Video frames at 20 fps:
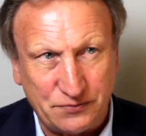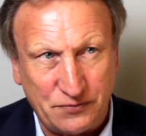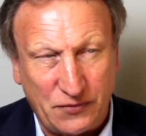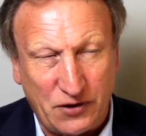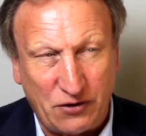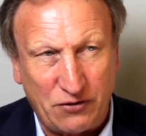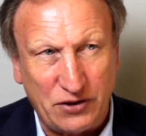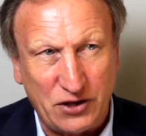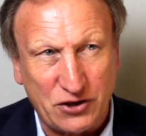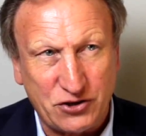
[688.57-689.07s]

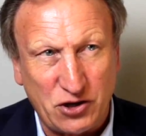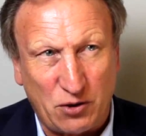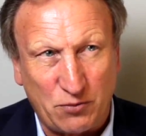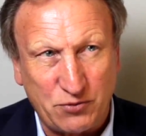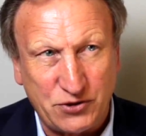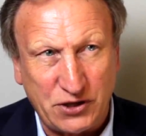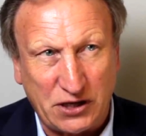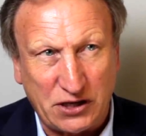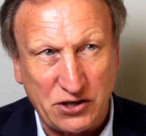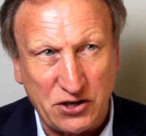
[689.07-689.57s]
they're in the top
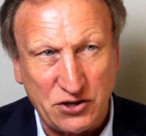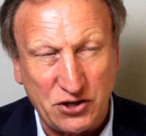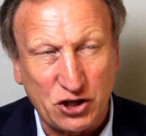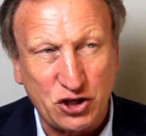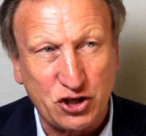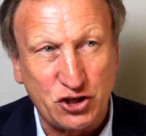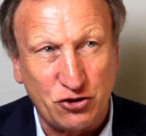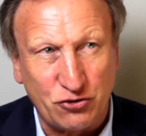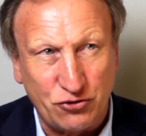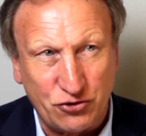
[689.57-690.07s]
6 in the
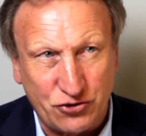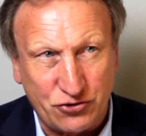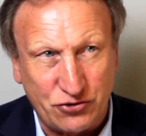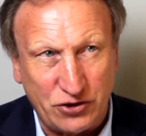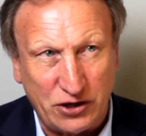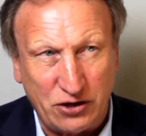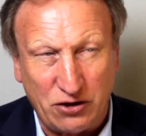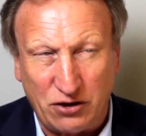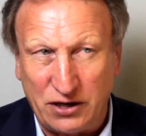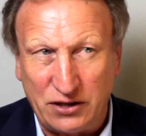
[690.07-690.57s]

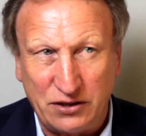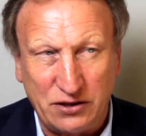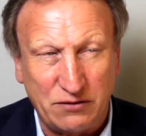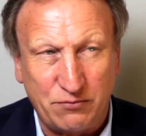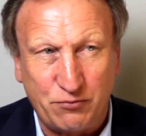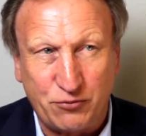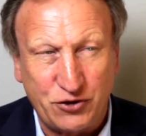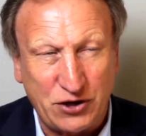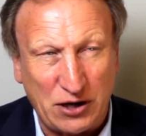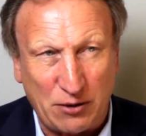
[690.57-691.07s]
country, not in the
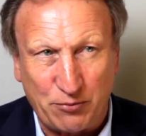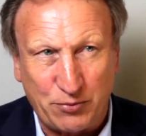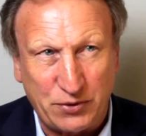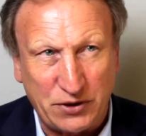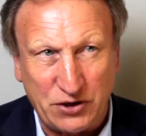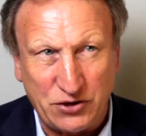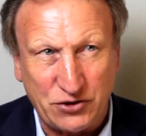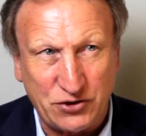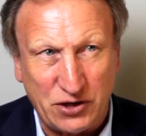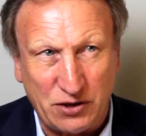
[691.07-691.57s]

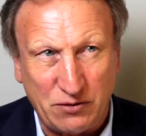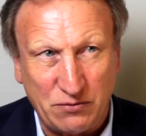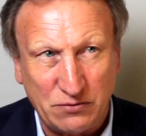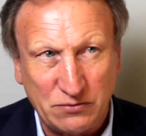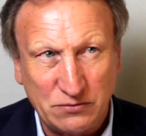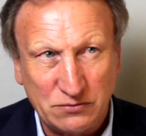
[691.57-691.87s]
championship,